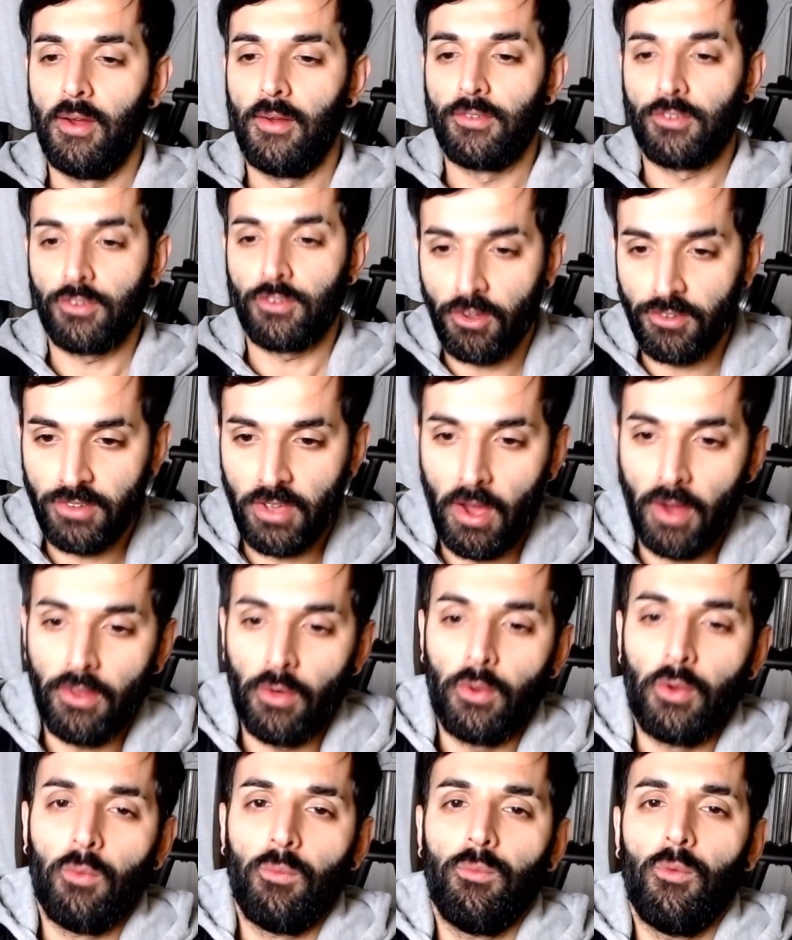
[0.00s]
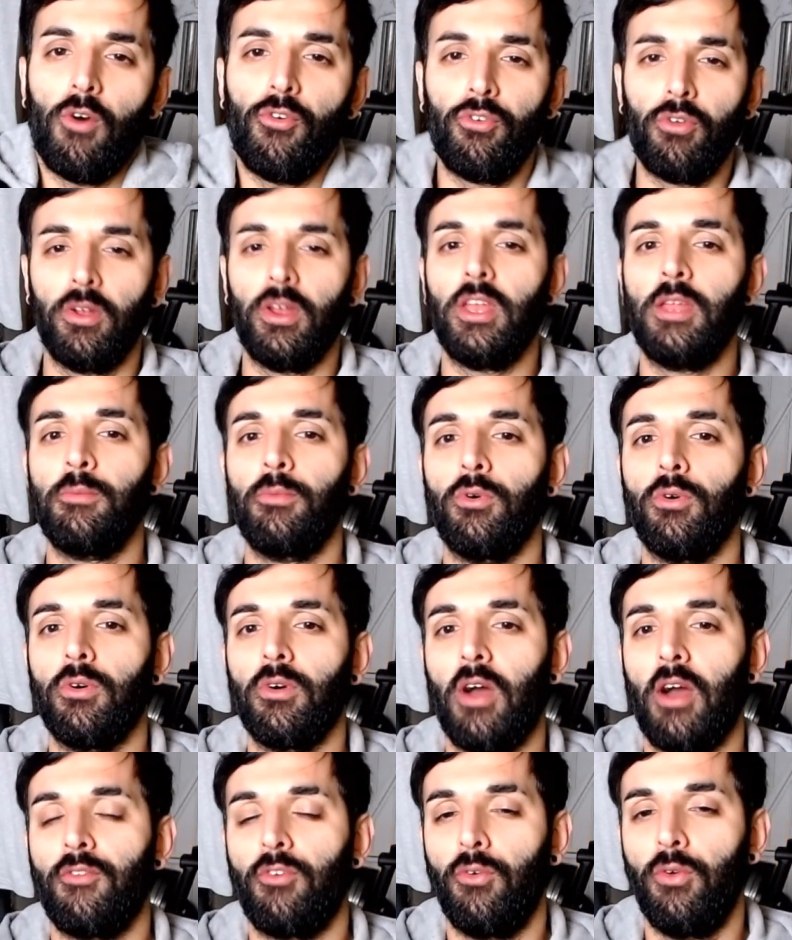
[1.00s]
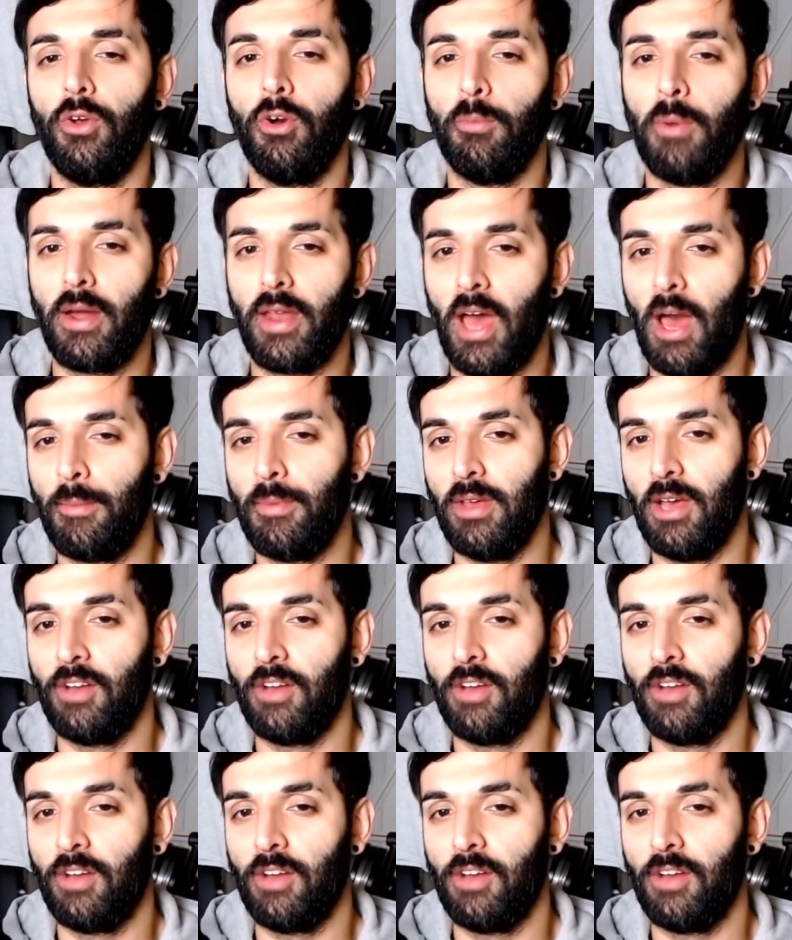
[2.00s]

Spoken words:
So guys, yeah, I don't want to waffle on anymore. I have a real bad habit,